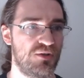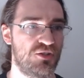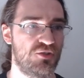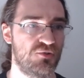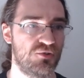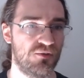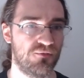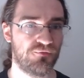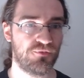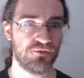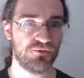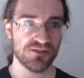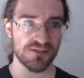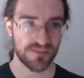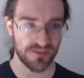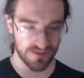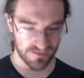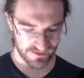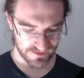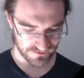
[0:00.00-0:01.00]
do the first
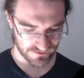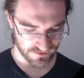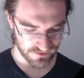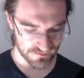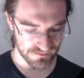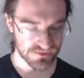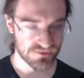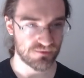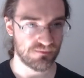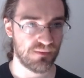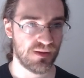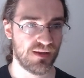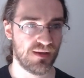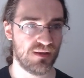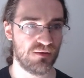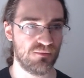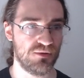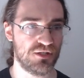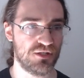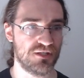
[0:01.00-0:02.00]
thing that comes to
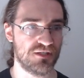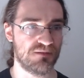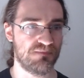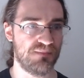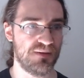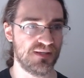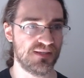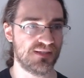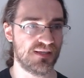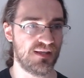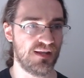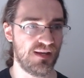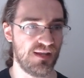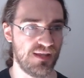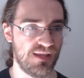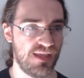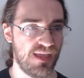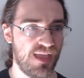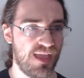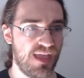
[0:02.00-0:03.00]
mind, which is
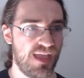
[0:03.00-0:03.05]
basically,